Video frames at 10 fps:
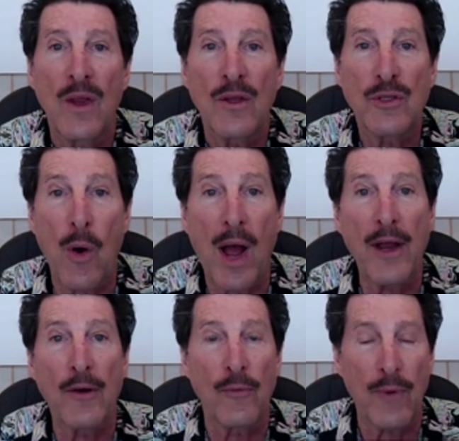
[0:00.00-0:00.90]
So
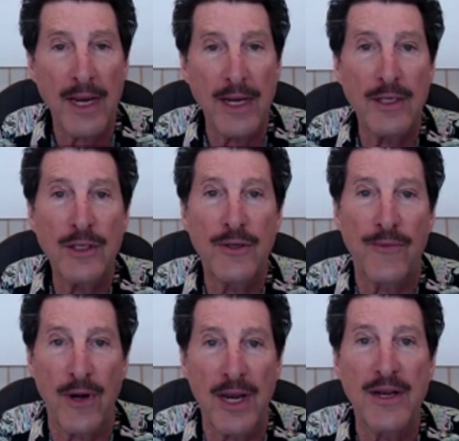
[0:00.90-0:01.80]
I arranged
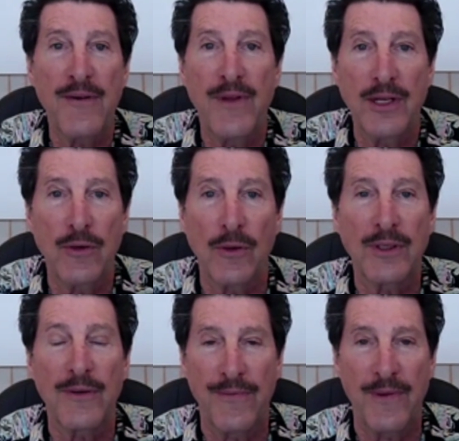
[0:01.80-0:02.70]
for an individual
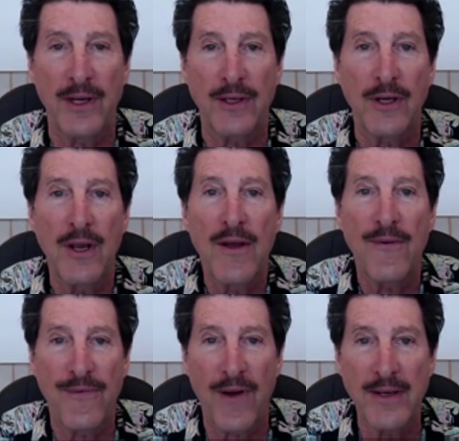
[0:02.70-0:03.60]
to finish
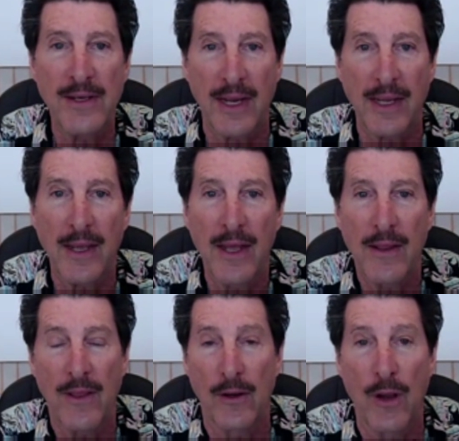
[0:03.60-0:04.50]
funding
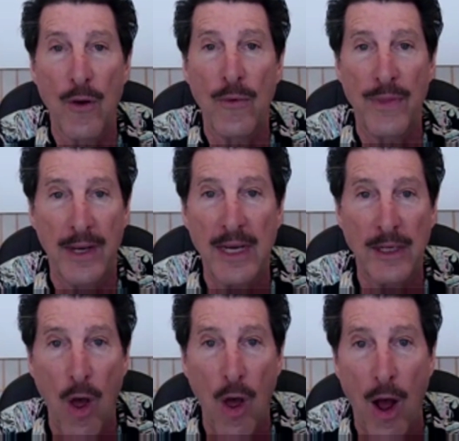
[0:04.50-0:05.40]
the loan that he
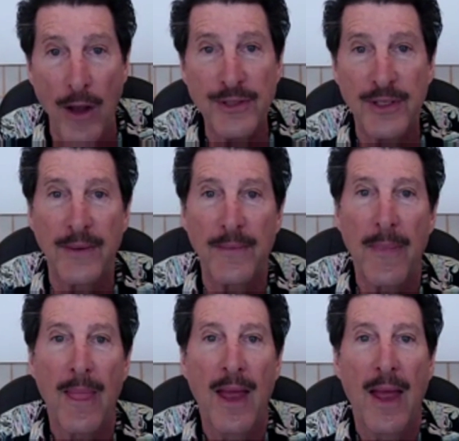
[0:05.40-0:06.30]
lost.
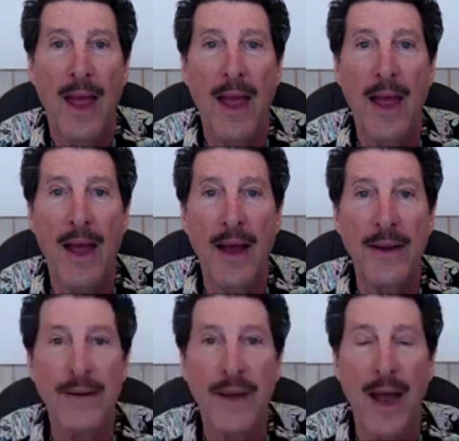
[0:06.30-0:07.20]

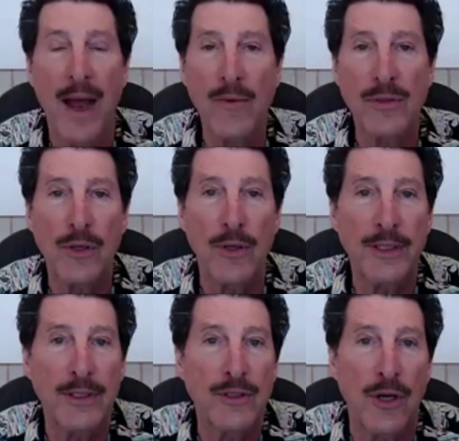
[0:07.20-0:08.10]
And I was going
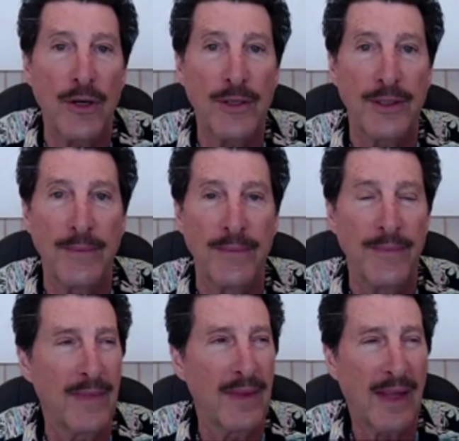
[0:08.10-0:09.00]
to charge
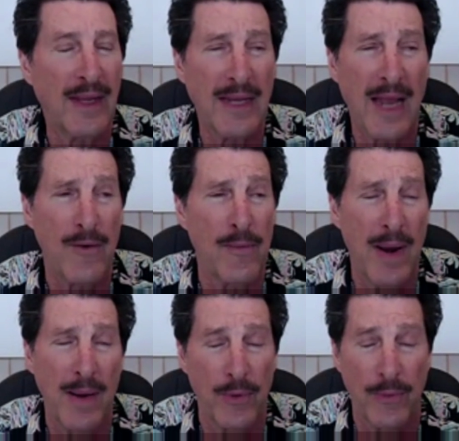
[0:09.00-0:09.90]
him, I don't
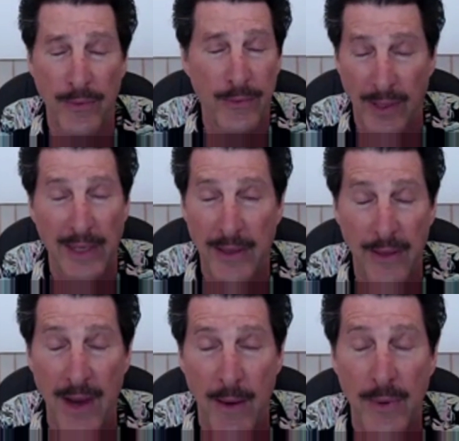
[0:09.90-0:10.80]
remember really
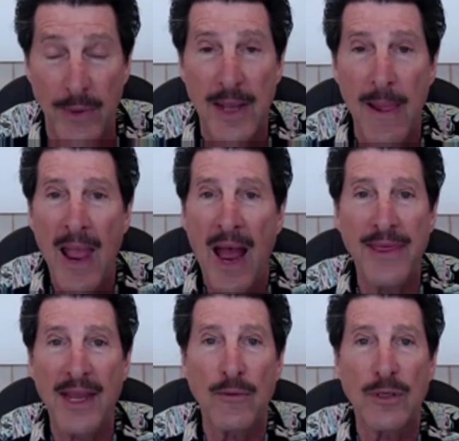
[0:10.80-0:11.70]
the numbers. I
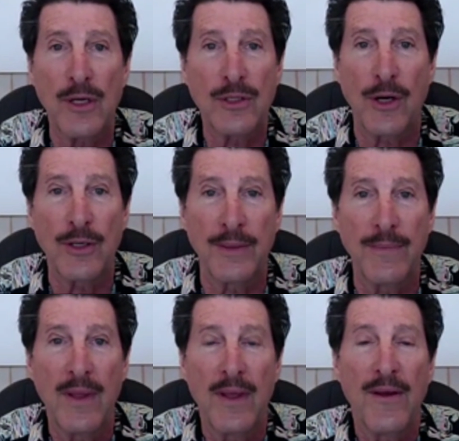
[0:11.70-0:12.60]
think I was going to charge
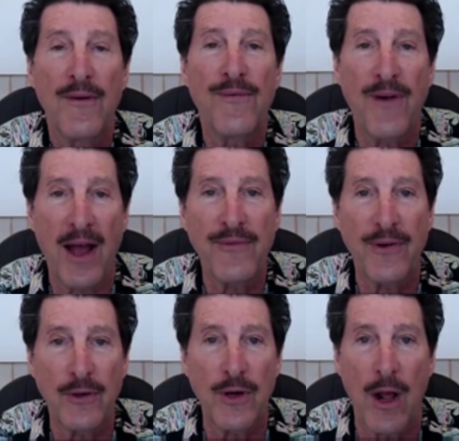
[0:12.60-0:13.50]
him
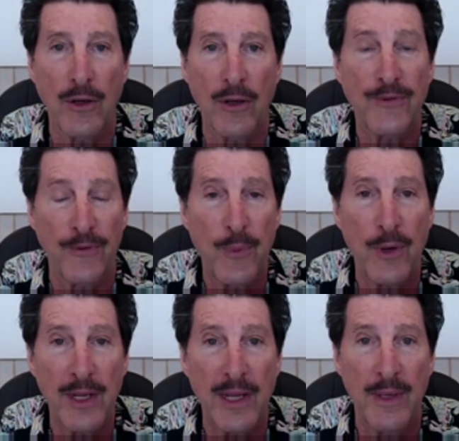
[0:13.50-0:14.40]
$500 for
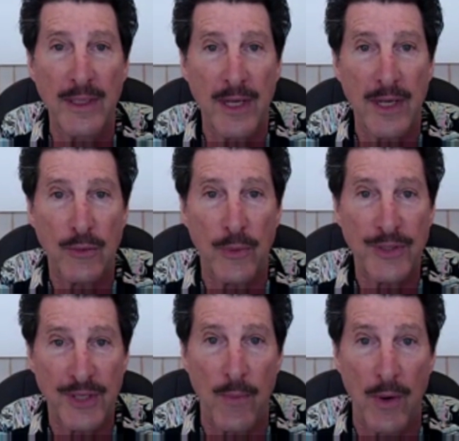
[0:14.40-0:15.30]
putting him in touch with
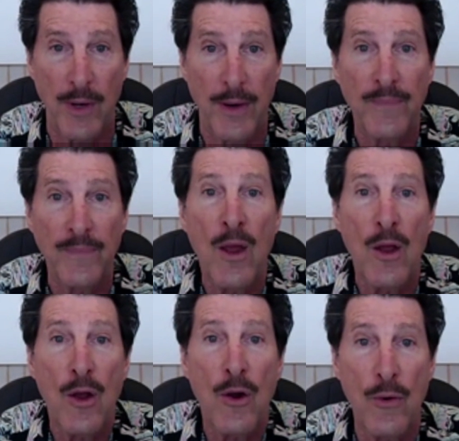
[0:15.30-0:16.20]
someone
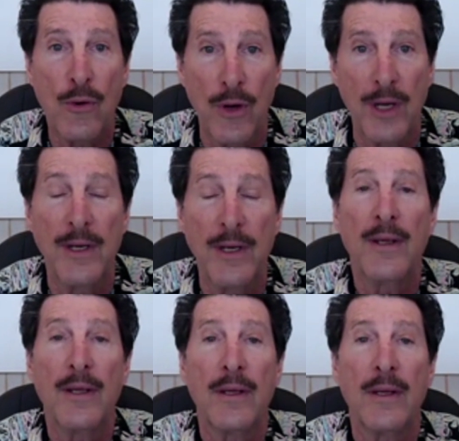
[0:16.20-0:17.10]
who could
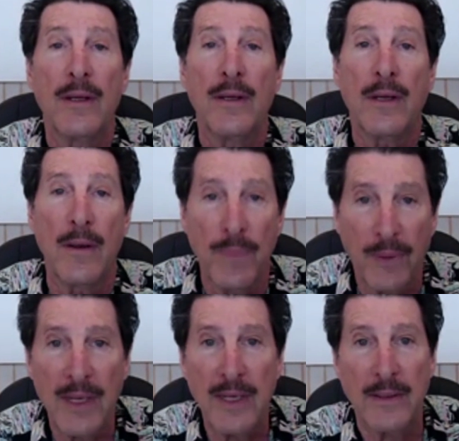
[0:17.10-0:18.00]

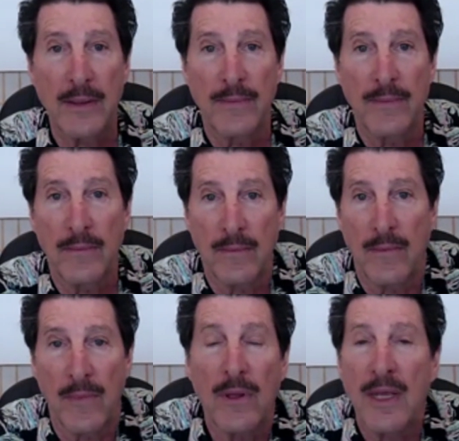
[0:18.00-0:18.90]
complete,
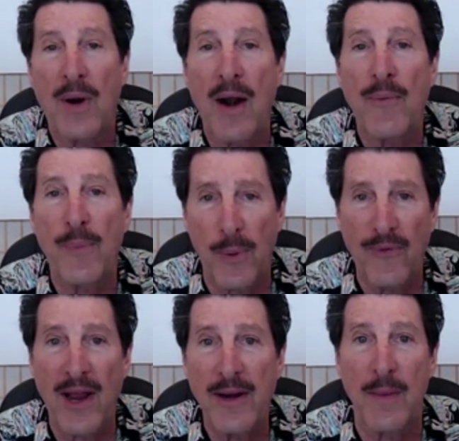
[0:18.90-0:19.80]
pro-
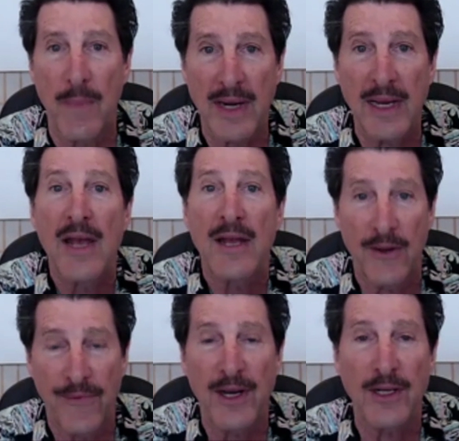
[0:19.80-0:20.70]
provide him the money
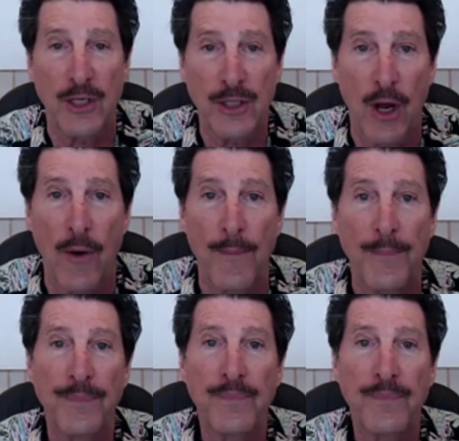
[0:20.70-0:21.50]
to finish his home.